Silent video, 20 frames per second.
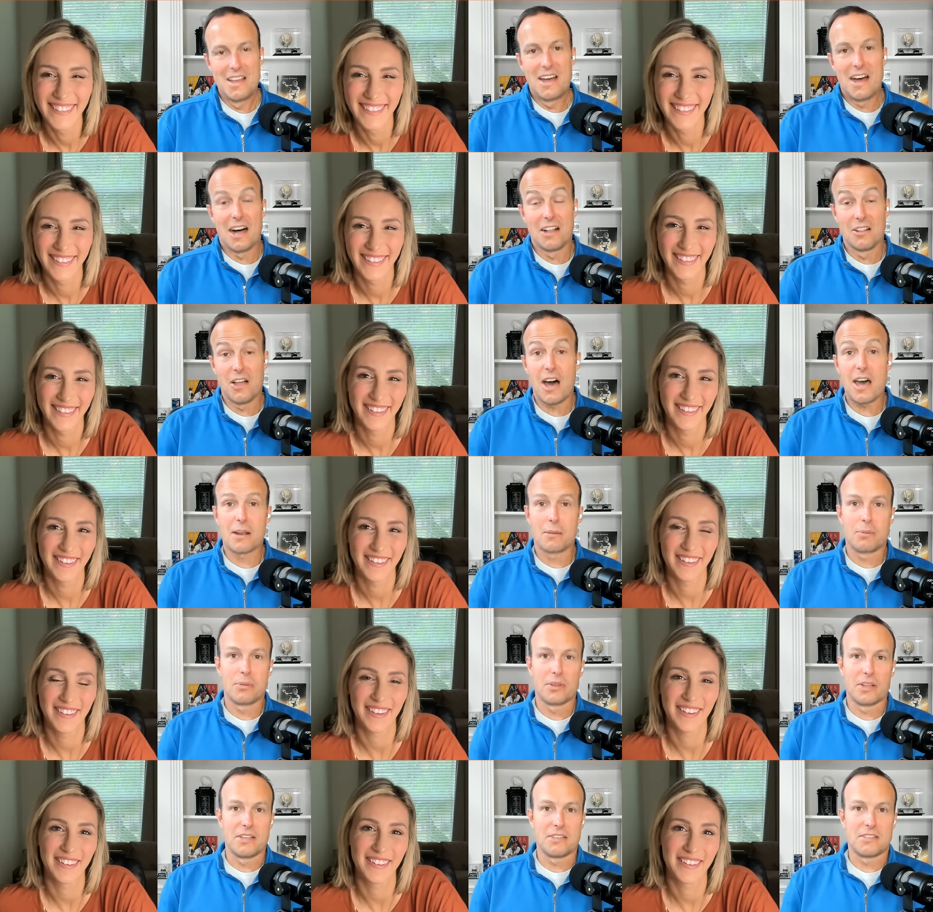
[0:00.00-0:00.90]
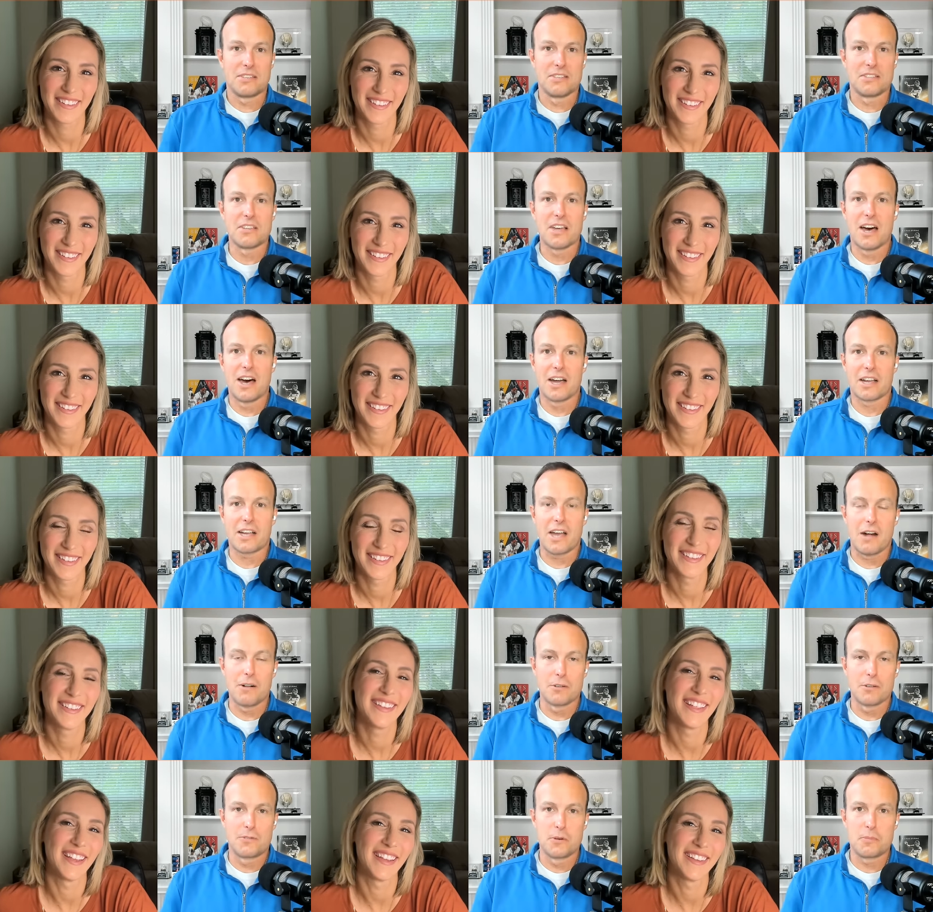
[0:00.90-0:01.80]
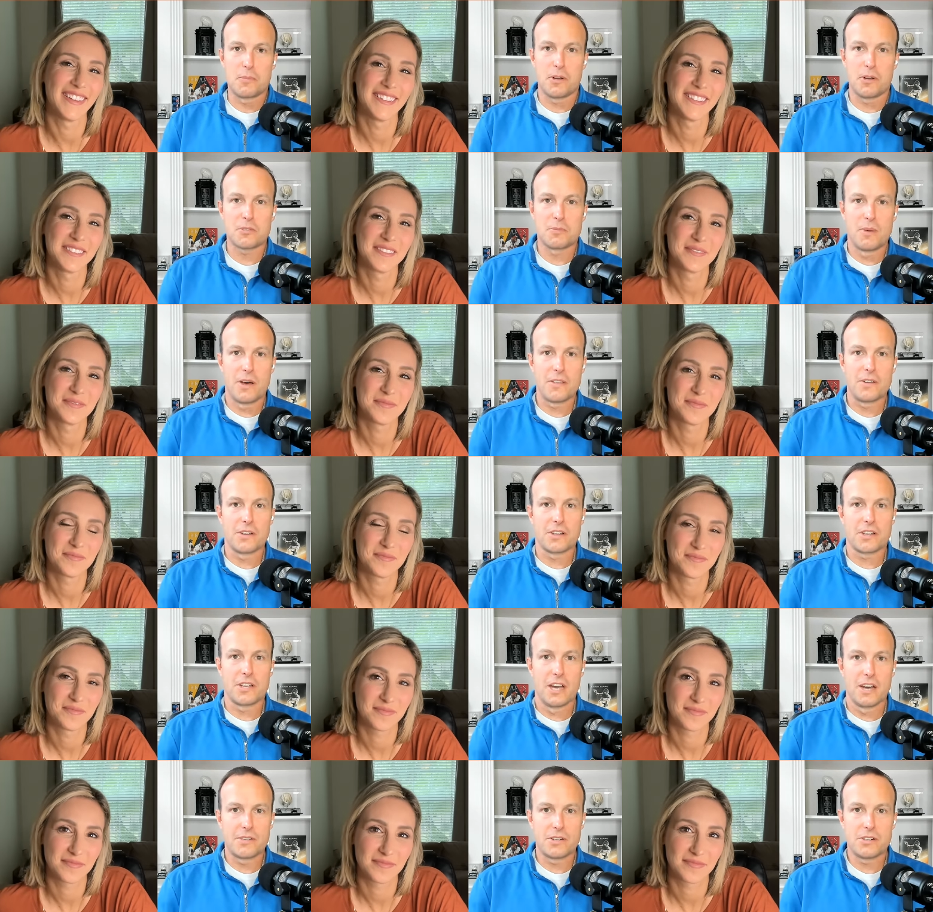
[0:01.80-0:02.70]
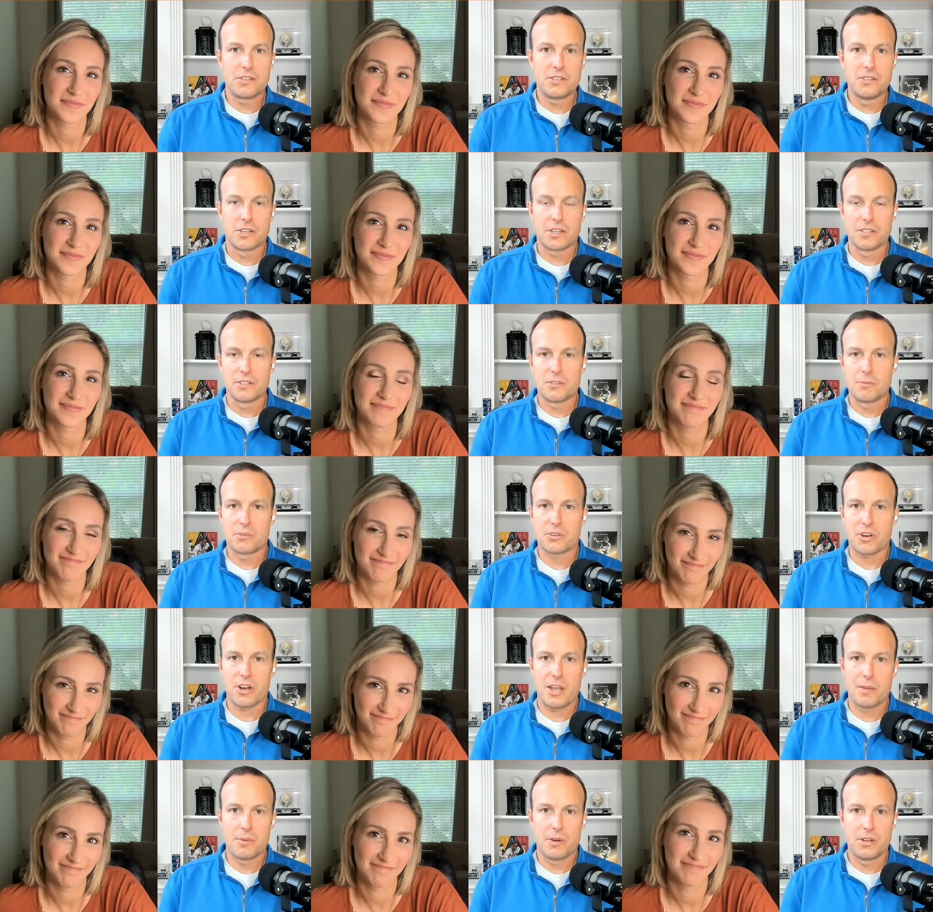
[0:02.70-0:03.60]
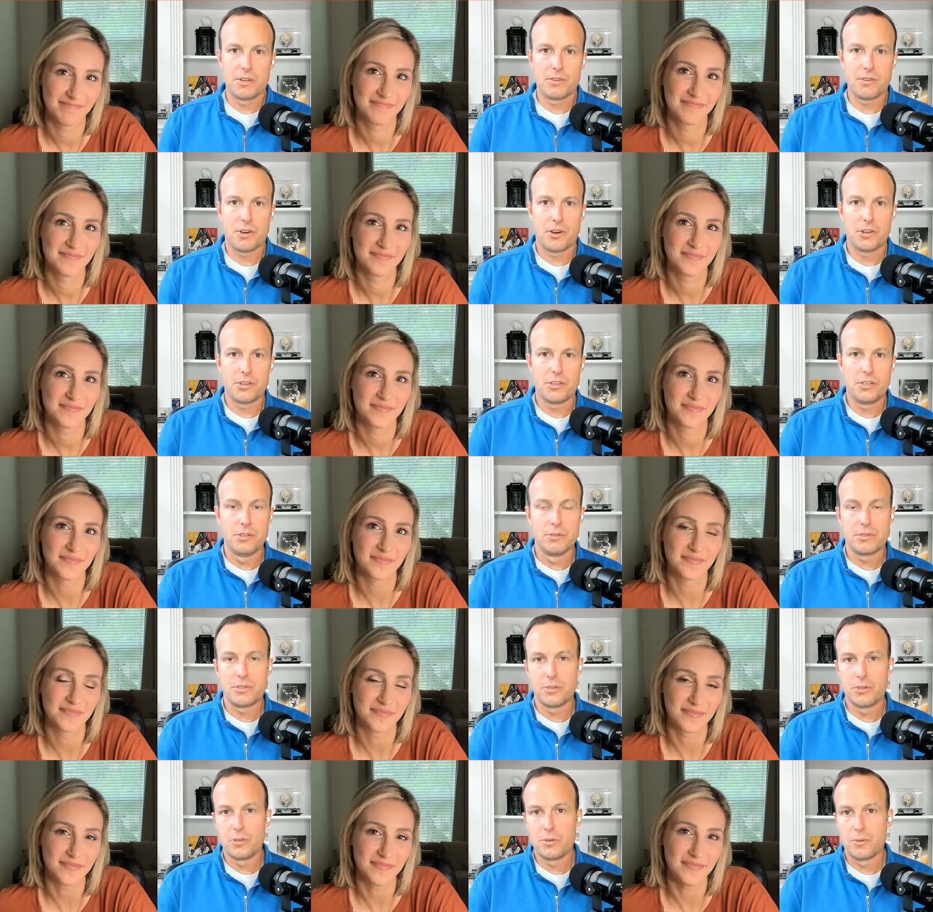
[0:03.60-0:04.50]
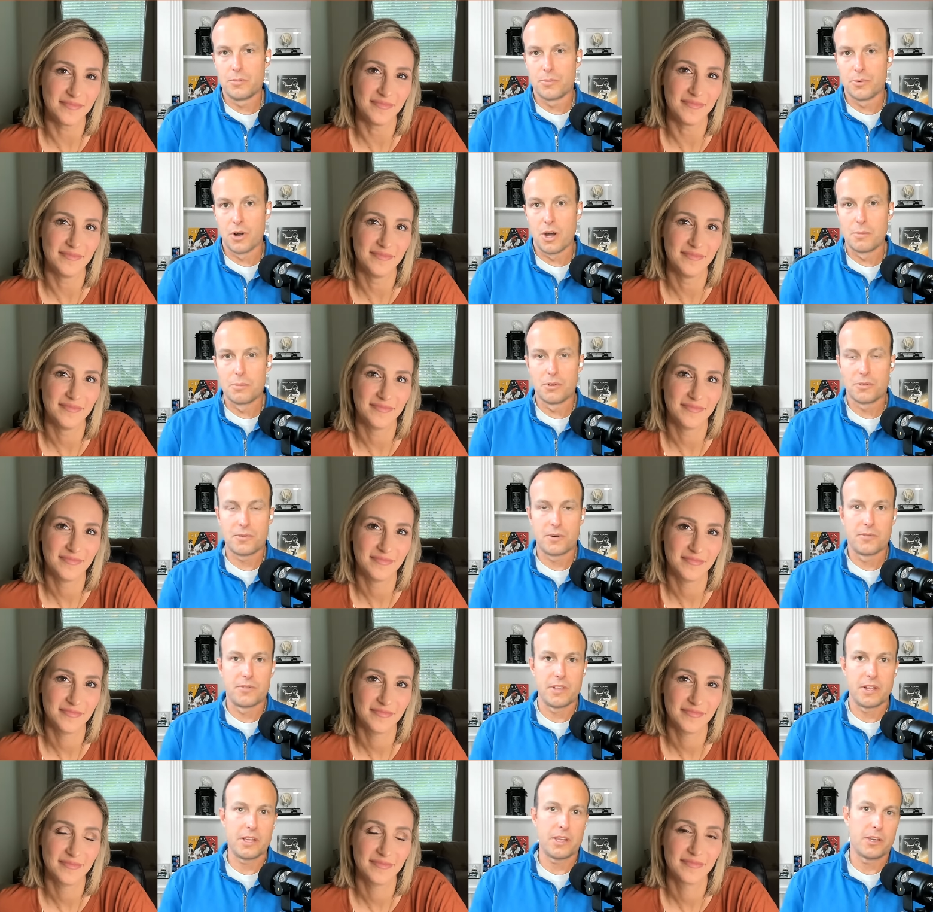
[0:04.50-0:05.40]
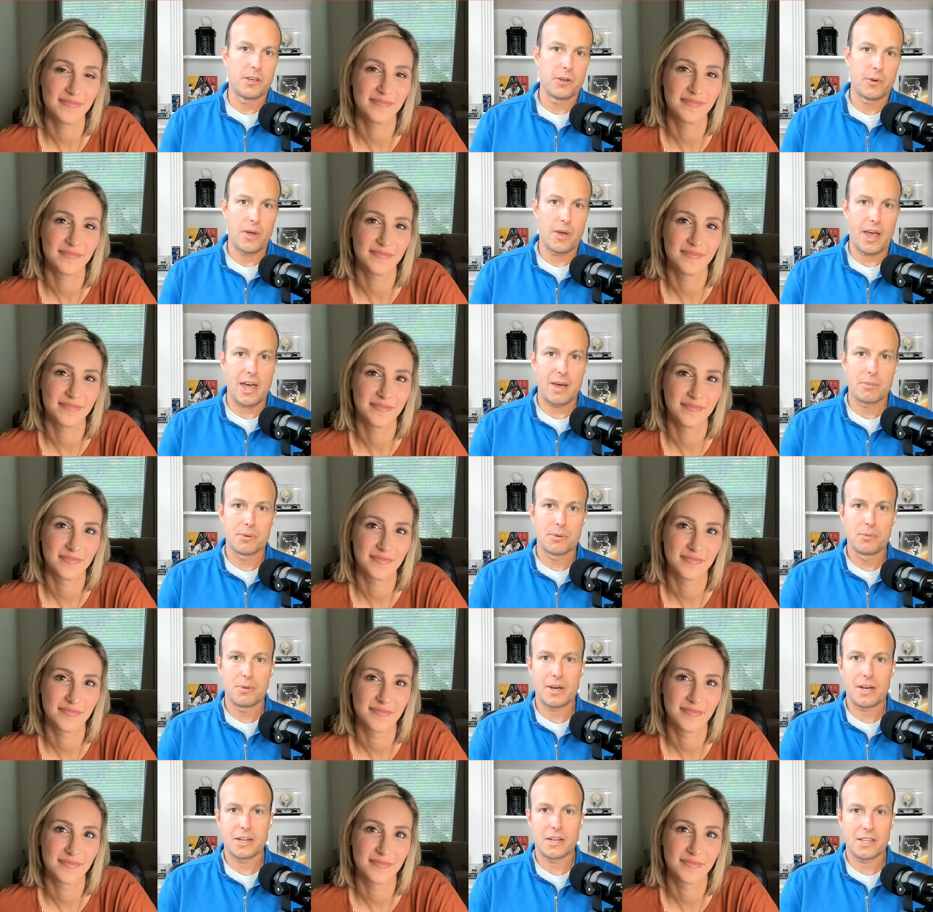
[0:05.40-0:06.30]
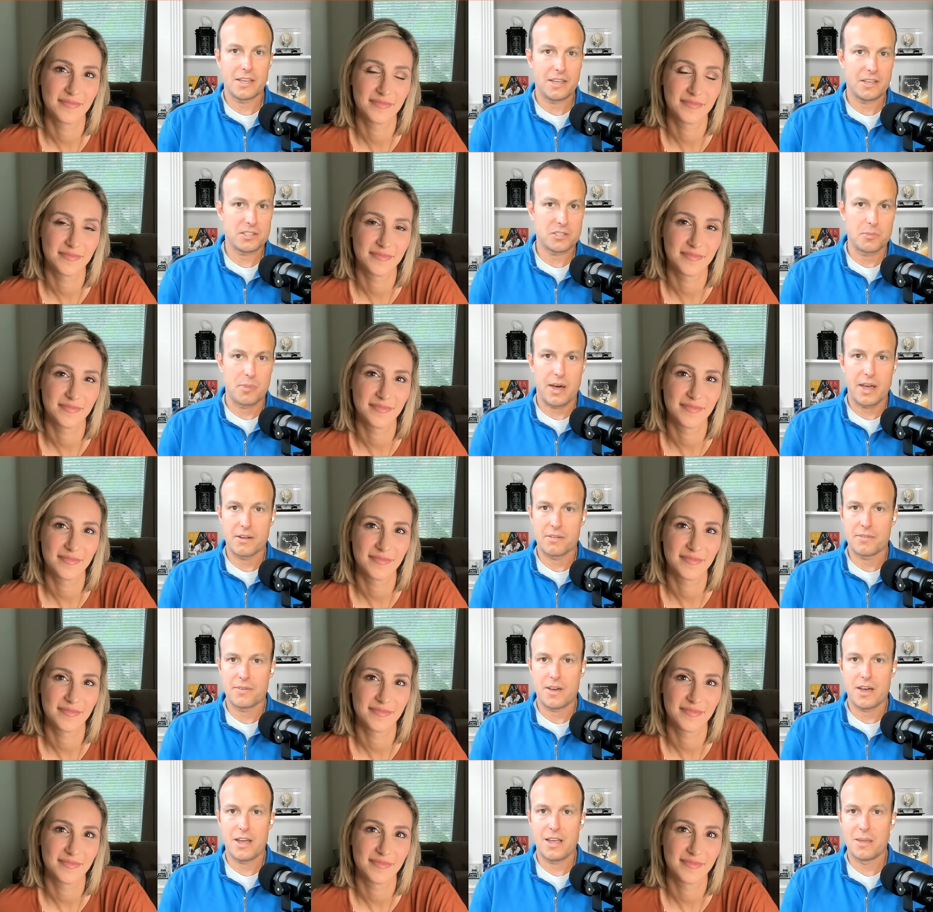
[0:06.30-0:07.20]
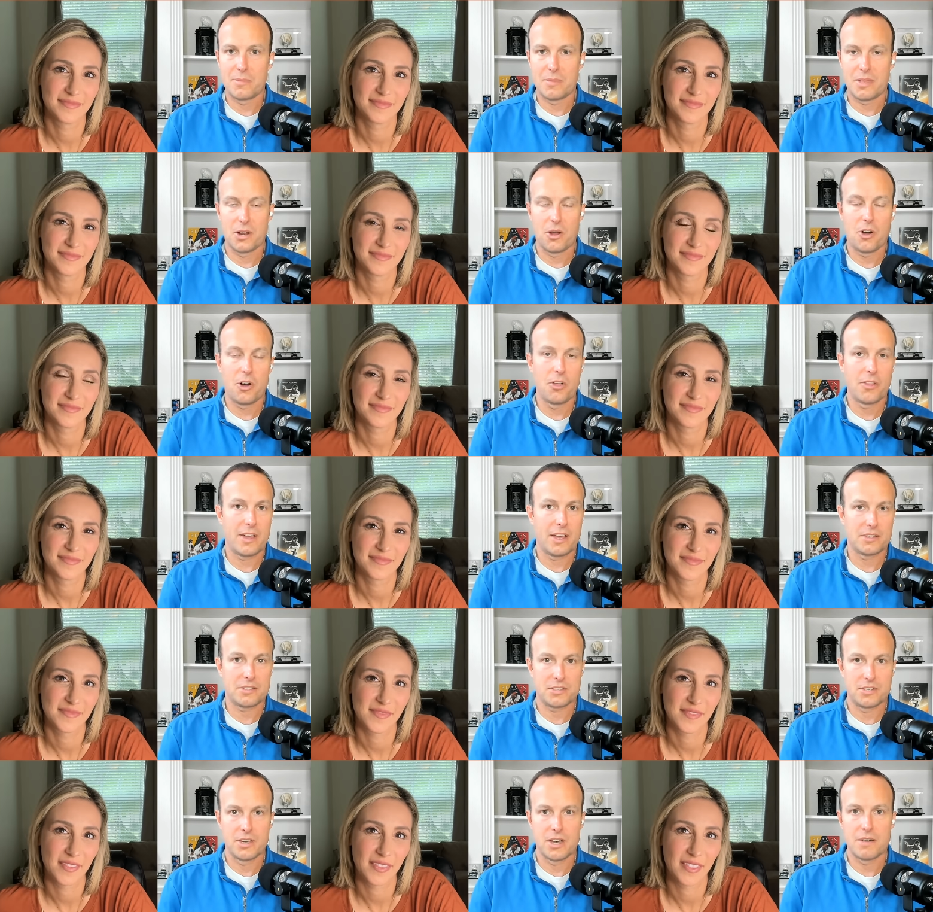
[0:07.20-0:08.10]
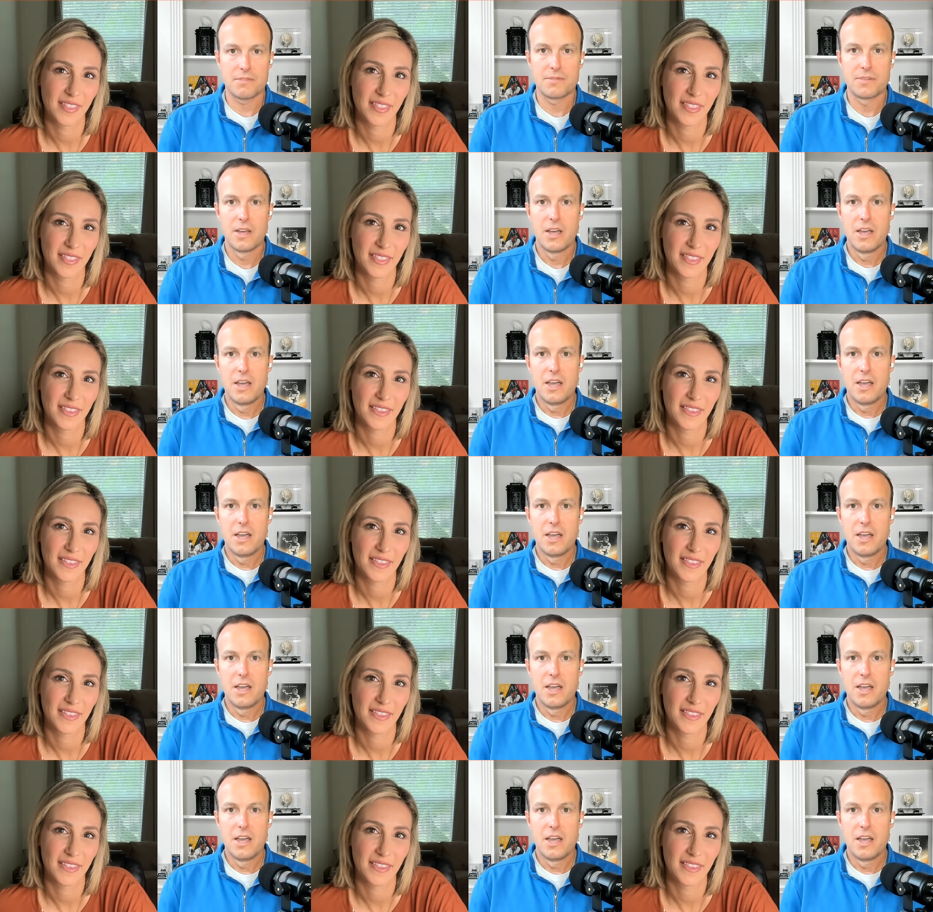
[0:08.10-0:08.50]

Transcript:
Speaker 1: a lot of places. Uh, college football smothered and covered. You can subscribe on on YouTube, Rumble for video, Apple Podcast, Spotify. I mean, all that stuff.